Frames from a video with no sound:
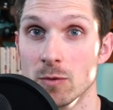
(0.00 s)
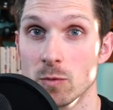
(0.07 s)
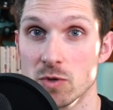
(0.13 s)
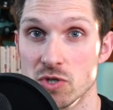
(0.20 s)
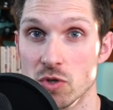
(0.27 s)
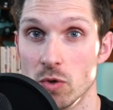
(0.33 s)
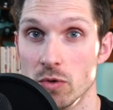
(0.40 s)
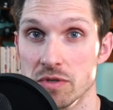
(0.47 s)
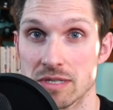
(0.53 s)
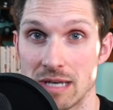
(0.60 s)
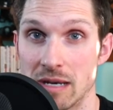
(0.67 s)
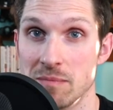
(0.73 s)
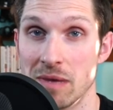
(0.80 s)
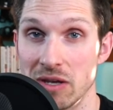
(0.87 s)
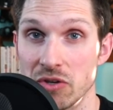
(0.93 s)
results
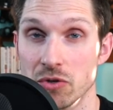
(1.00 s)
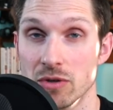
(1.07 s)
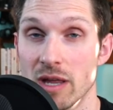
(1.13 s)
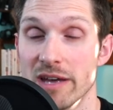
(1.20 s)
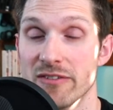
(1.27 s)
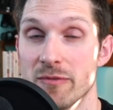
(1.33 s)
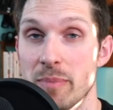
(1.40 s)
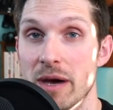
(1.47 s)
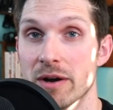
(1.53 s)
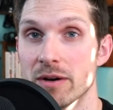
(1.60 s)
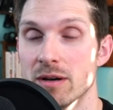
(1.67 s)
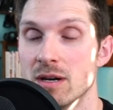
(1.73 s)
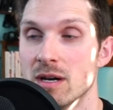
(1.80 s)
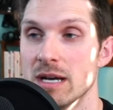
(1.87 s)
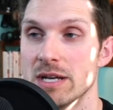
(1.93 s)
and make your life
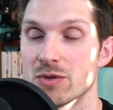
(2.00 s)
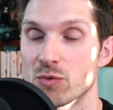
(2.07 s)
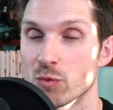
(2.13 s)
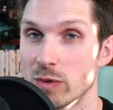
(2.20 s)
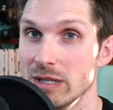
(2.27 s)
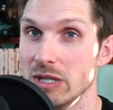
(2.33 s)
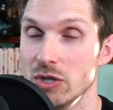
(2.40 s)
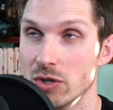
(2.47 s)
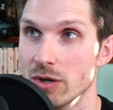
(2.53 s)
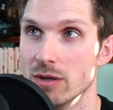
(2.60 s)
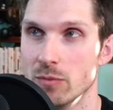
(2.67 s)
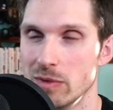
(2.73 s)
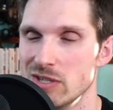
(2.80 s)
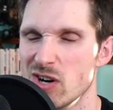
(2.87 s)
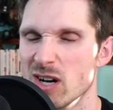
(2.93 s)
better. It's really good,
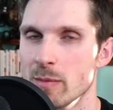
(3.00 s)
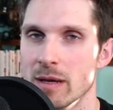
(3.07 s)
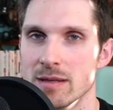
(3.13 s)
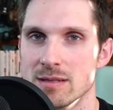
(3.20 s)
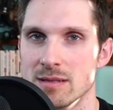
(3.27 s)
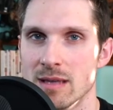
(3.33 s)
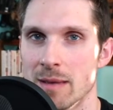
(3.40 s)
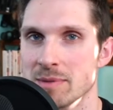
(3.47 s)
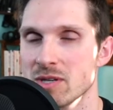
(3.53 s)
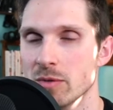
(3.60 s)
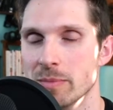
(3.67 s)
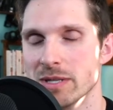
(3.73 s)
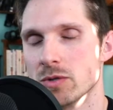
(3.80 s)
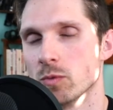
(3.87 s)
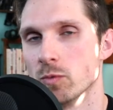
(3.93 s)
and we talk about this in the episode,
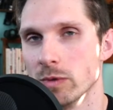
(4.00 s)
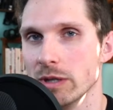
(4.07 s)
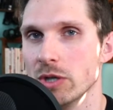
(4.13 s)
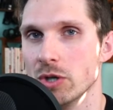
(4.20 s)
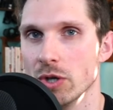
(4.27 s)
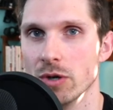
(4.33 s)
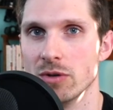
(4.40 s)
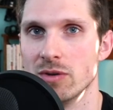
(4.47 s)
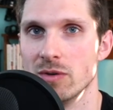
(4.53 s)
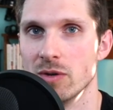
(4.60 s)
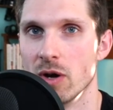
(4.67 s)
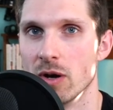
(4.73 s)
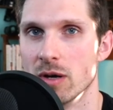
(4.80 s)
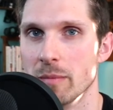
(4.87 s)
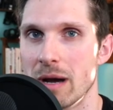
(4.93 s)
but it's really good to
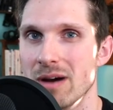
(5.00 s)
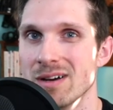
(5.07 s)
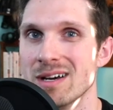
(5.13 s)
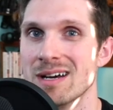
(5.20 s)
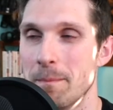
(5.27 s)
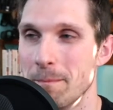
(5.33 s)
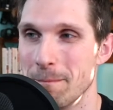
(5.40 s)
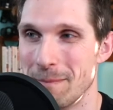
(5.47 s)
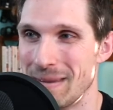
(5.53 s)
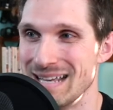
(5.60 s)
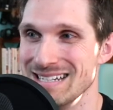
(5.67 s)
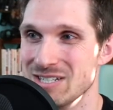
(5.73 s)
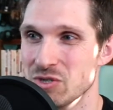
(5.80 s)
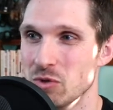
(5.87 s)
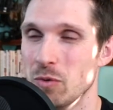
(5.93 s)
talk about
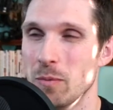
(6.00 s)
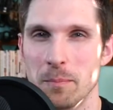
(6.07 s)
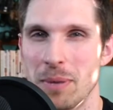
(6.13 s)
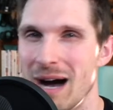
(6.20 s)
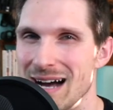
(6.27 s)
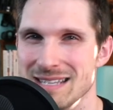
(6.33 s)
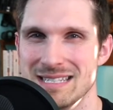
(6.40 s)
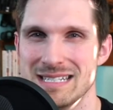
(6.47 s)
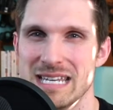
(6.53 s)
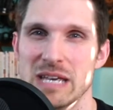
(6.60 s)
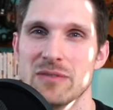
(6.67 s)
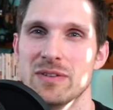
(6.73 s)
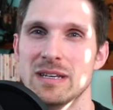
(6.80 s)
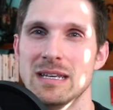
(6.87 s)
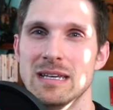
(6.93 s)
mental
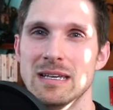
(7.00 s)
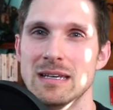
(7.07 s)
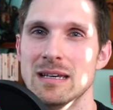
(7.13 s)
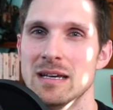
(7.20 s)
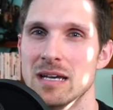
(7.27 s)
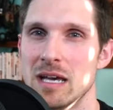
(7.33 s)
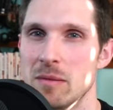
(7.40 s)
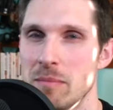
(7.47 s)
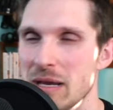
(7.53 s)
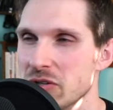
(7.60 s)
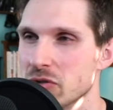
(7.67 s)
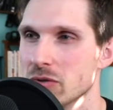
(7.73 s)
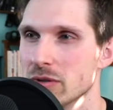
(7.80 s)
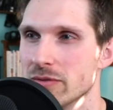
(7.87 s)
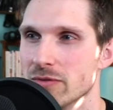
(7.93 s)
positivity and
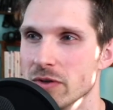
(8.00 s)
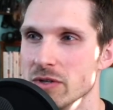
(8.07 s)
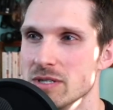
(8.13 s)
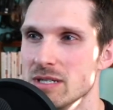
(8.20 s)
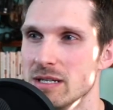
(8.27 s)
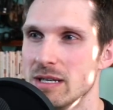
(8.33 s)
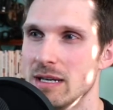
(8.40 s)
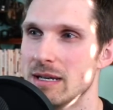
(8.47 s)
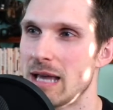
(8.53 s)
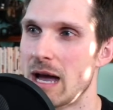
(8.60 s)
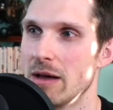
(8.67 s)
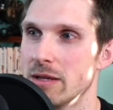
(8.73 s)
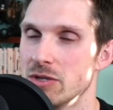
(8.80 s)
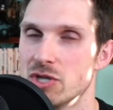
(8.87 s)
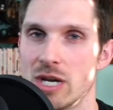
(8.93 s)
mental adversity and
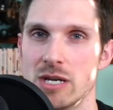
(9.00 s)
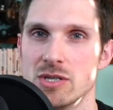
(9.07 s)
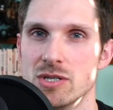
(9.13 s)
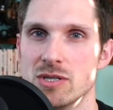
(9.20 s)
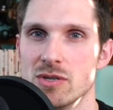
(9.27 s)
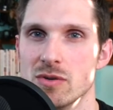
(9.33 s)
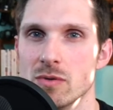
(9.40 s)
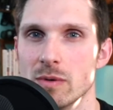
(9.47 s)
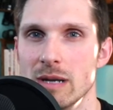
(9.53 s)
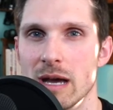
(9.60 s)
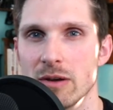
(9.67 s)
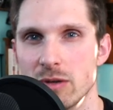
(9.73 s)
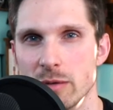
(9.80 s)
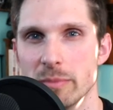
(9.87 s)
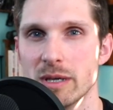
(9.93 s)
how it changes you and how
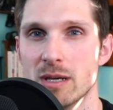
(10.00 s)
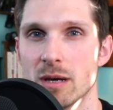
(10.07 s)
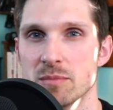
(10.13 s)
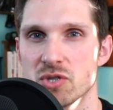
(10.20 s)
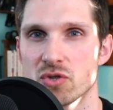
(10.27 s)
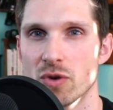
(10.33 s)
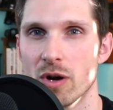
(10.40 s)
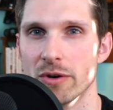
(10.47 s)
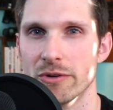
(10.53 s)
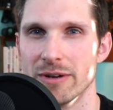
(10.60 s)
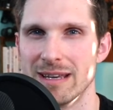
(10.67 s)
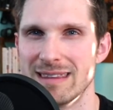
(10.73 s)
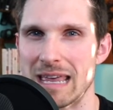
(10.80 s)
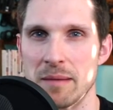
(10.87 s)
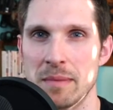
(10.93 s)
you can become stronger and
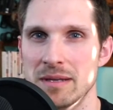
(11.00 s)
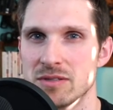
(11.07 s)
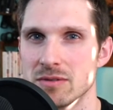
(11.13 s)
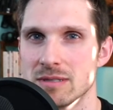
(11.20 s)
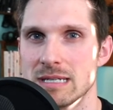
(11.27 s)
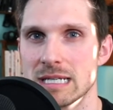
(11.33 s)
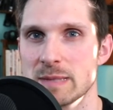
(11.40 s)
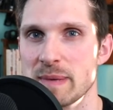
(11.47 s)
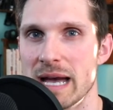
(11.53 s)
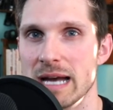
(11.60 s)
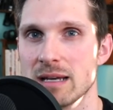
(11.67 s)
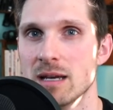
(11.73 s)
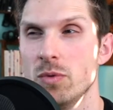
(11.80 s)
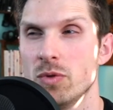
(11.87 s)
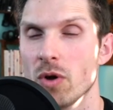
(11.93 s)
get that mental six
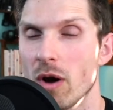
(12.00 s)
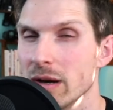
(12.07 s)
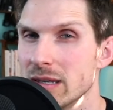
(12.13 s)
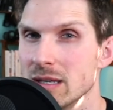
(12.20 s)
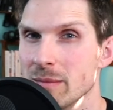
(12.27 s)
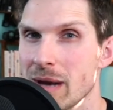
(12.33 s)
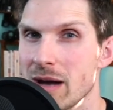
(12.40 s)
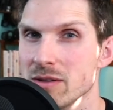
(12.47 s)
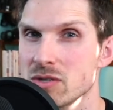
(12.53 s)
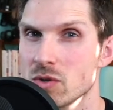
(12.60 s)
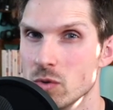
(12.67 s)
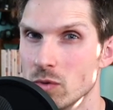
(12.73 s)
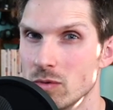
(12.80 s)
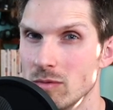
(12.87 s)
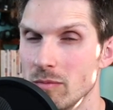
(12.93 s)
pack. Talking about it's
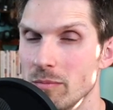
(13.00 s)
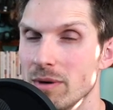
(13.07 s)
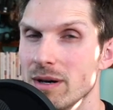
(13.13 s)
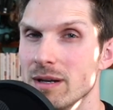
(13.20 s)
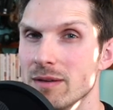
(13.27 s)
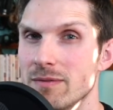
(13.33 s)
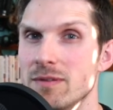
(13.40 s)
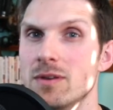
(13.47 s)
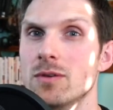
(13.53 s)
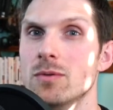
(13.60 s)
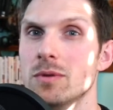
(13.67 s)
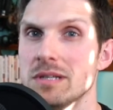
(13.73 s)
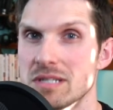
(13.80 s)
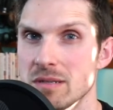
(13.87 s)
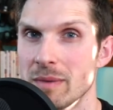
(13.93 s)
cool, but if
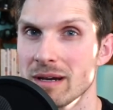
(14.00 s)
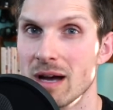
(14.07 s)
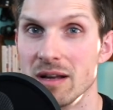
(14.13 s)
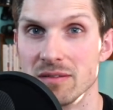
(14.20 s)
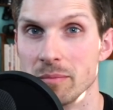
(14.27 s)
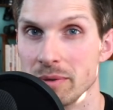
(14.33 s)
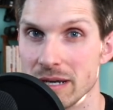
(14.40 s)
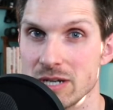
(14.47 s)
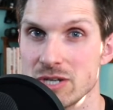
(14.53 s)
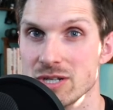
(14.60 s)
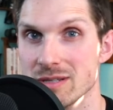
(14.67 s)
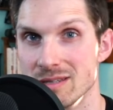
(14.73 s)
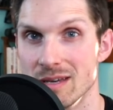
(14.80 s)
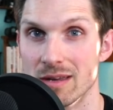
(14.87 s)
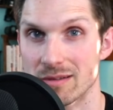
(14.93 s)
you listen to my
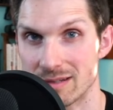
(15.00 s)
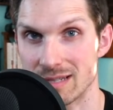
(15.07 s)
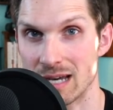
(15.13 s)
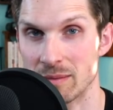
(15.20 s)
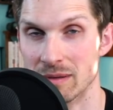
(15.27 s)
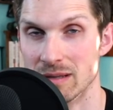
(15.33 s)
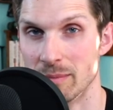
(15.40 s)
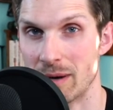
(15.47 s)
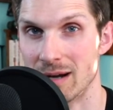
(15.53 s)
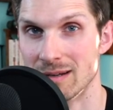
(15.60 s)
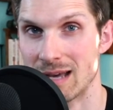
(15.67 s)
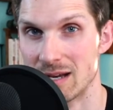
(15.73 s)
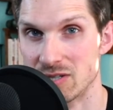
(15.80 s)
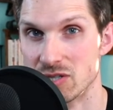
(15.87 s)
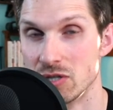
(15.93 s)
contemplations, the other segment in the
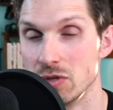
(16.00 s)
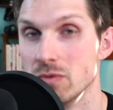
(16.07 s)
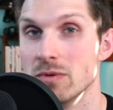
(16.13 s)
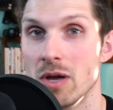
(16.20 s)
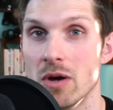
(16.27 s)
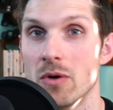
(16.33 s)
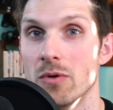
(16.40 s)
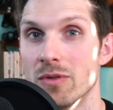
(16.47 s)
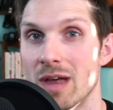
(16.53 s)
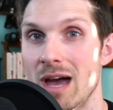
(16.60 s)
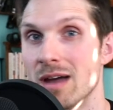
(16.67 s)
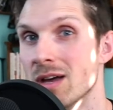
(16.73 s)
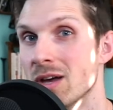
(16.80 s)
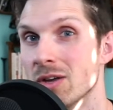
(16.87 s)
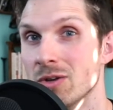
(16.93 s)
podcast, you know
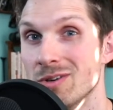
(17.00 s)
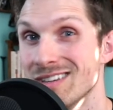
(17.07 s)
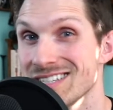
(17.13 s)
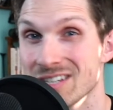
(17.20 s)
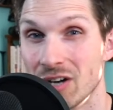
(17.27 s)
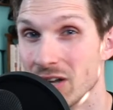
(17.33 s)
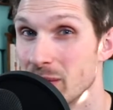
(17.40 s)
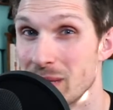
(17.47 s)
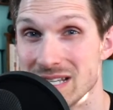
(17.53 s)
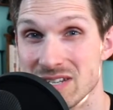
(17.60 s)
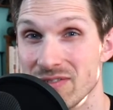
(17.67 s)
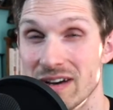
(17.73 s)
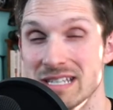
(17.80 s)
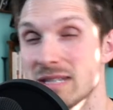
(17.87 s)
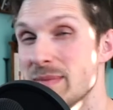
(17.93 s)
that you listen to all the best
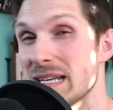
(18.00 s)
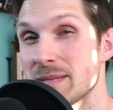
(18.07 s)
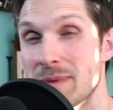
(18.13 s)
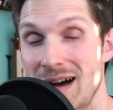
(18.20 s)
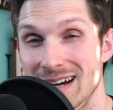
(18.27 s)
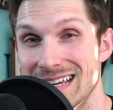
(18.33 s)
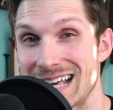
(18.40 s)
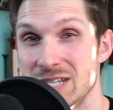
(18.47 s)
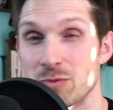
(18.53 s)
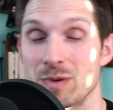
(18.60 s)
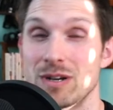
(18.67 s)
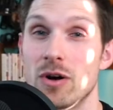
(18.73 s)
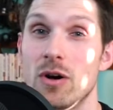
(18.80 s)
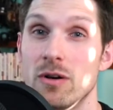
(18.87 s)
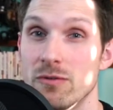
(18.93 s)
advice, the best podcast,
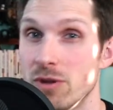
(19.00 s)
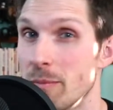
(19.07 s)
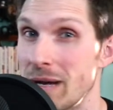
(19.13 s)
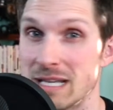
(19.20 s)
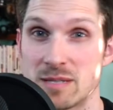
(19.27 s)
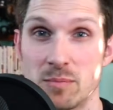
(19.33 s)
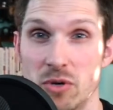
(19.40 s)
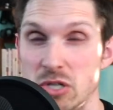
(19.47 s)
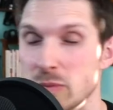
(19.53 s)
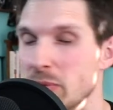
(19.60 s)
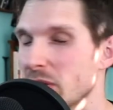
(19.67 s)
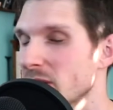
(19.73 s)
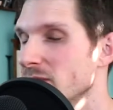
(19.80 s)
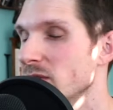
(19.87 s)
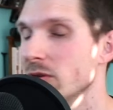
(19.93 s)
read all of the best books,
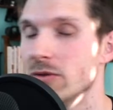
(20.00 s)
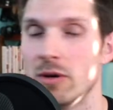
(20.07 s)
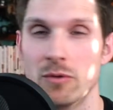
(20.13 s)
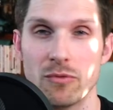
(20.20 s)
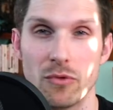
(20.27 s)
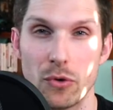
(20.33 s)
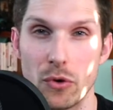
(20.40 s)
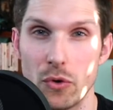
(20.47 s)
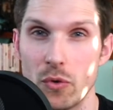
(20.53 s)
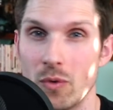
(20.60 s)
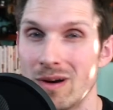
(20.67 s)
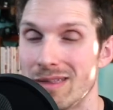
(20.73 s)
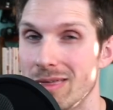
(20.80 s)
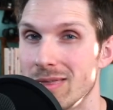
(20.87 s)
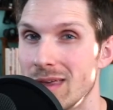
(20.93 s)
but if you don't do
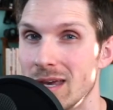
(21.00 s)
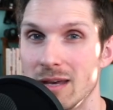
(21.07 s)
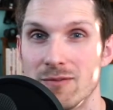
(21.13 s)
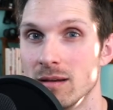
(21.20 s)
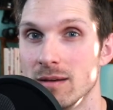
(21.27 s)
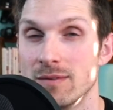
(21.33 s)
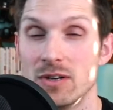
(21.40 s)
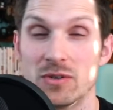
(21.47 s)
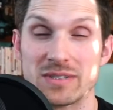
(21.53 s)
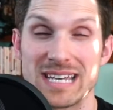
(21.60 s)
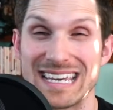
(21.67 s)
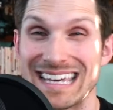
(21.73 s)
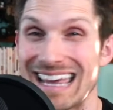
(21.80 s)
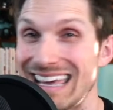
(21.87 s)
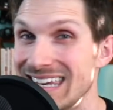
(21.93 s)
a thing, if you don't
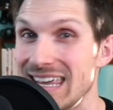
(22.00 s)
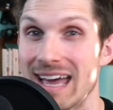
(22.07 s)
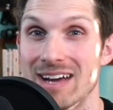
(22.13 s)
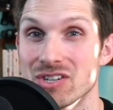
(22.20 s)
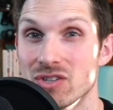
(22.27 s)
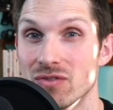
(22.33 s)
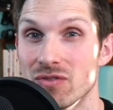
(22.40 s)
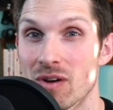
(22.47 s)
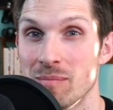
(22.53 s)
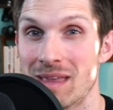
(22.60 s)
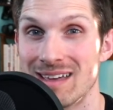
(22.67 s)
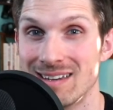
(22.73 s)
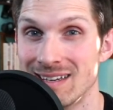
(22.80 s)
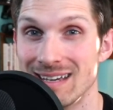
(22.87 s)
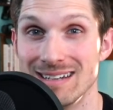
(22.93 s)
take any action from
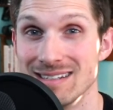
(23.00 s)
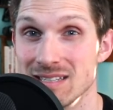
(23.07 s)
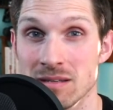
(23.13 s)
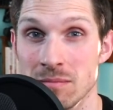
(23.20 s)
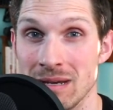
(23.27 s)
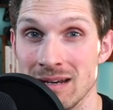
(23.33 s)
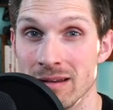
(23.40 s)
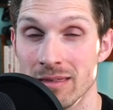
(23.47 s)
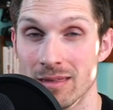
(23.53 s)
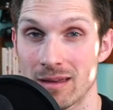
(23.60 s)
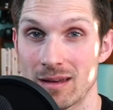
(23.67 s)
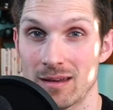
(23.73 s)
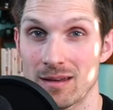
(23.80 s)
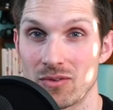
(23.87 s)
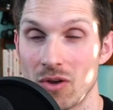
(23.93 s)
that, it doesn't mean a
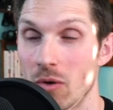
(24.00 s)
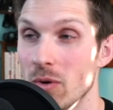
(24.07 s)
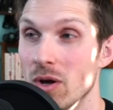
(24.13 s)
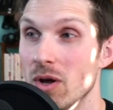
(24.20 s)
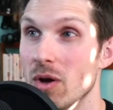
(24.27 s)
thing. So,